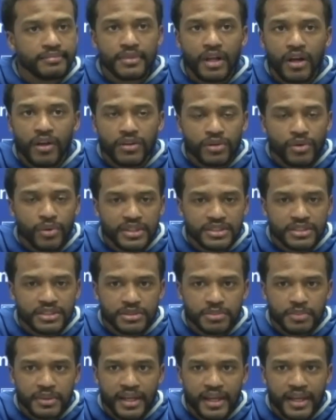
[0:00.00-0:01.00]
all the
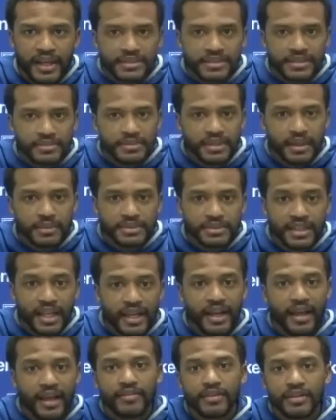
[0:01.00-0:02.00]
questions been asked, sometimes
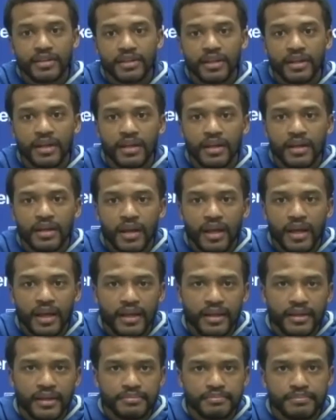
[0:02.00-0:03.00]
not having
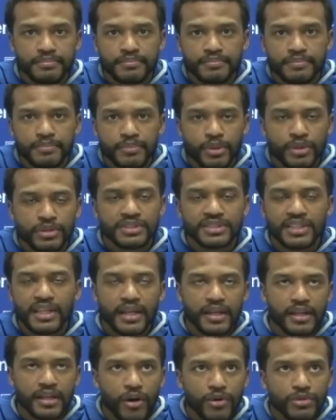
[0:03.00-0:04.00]
a per
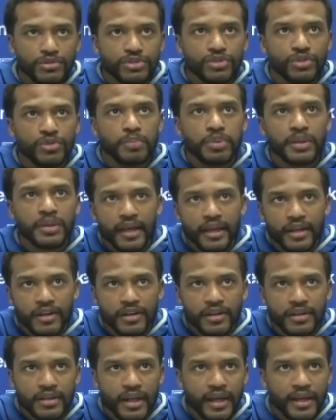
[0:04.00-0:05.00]
se go-to
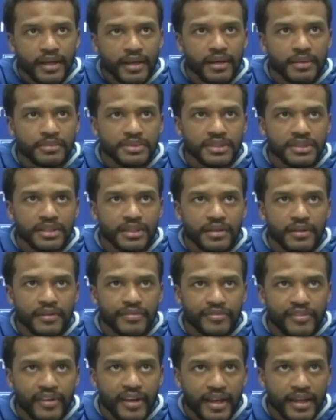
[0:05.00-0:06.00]
player that comes into
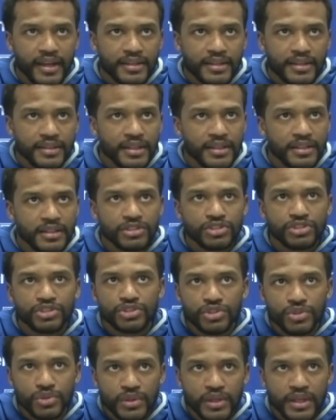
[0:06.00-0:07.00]
effect, then the
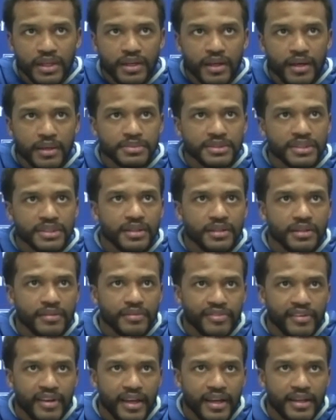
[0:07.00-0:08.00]
shooting comes into
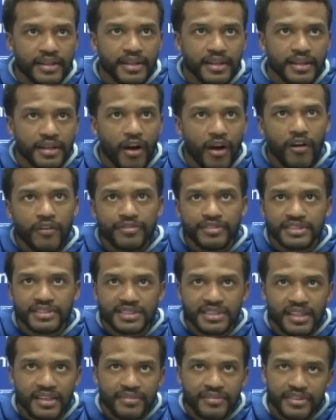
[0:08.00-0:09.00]
effect, and the offense,
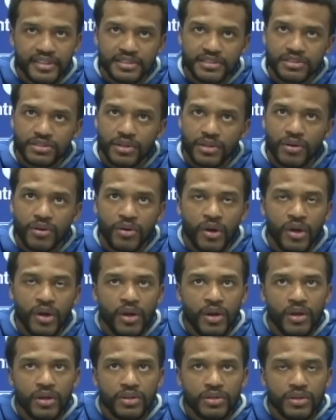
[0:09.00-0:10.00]
defense. So,
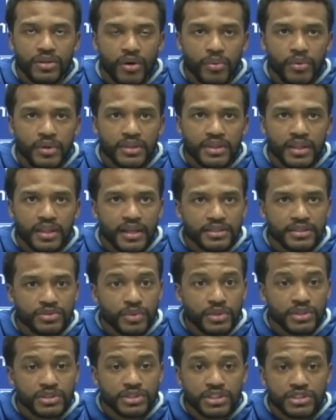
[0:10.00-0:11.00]
you know, with us,
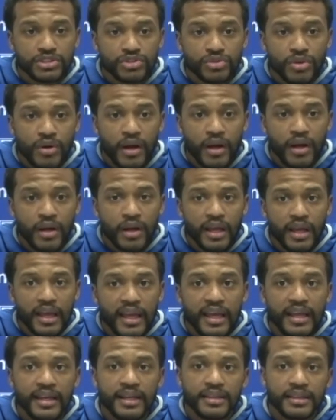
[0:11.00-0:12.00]
we're just trying
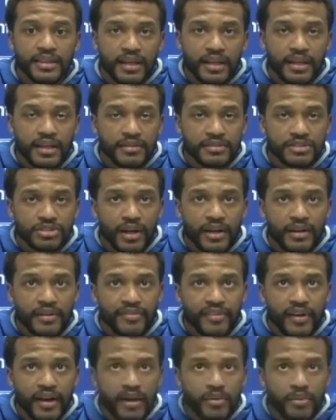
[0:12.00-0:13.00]
anything and trying to
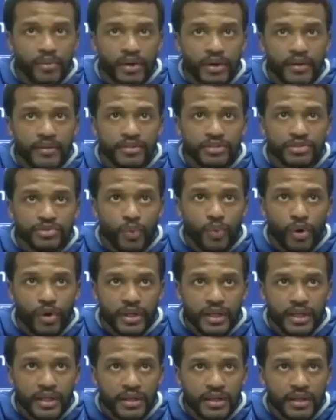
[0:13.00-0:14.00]
find whatever's
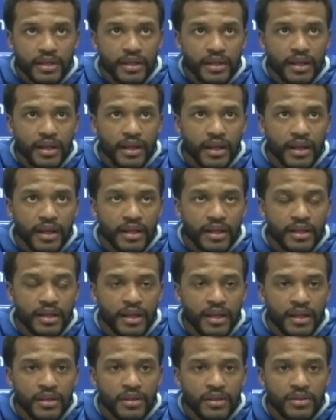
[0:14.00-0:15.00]
working. And,
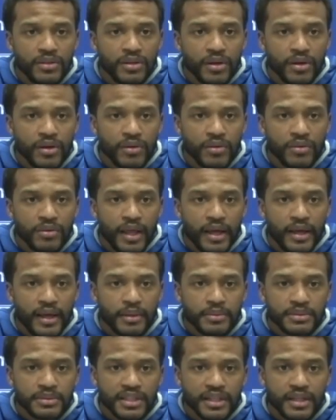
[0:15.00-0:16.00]
you know, like
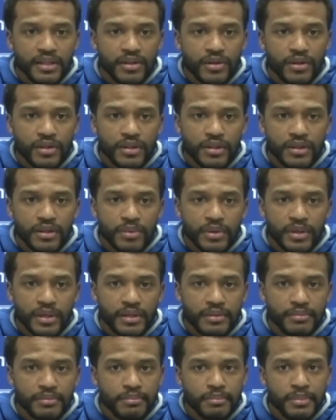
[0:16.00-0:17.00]
I was saying earlier, with
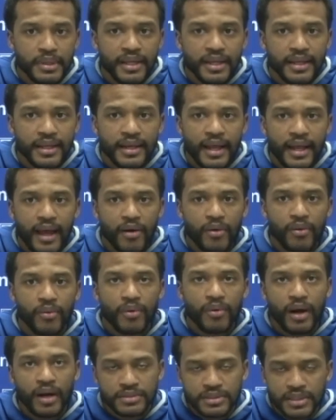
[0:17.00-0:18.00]
it being
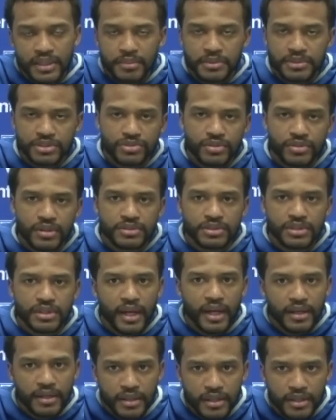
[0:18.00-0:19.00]
how our team is structured,
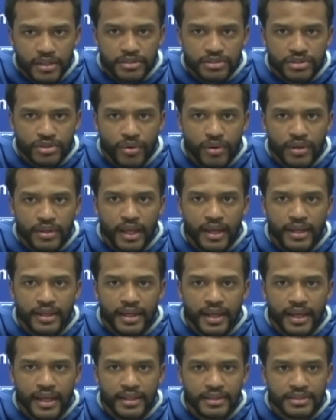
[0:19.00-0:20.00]
how the year is going like
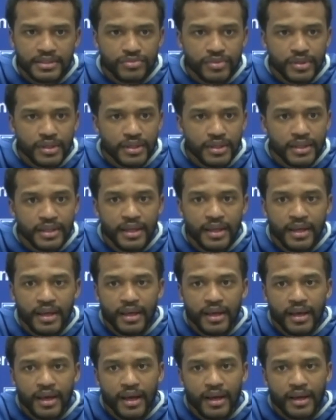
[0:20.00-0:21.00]
that, it's really
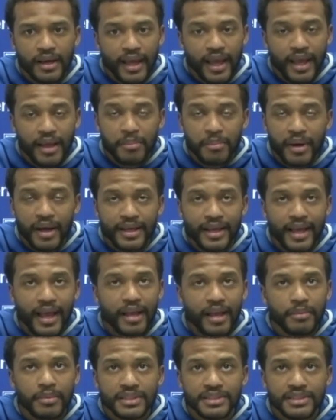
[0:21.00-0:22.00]
a game by
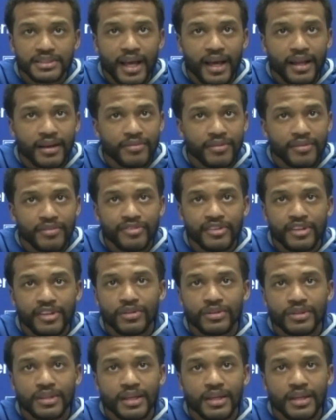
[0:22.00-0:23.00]
game, and it's kind of a
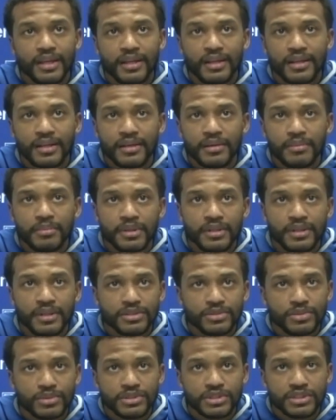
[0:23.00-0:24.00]
feel thing
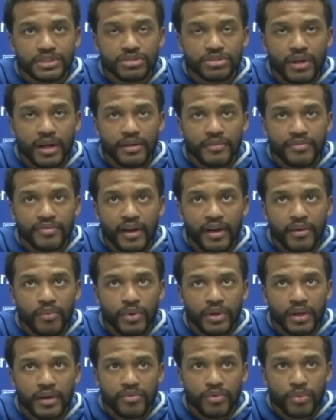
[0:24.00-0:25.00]
because we're just trying to find
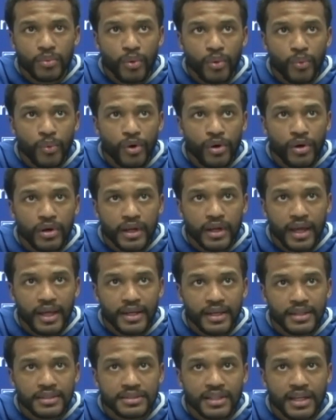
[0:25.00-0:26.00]
whatever will work at
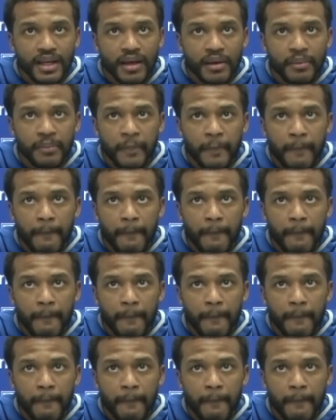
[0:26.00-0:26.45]
that time.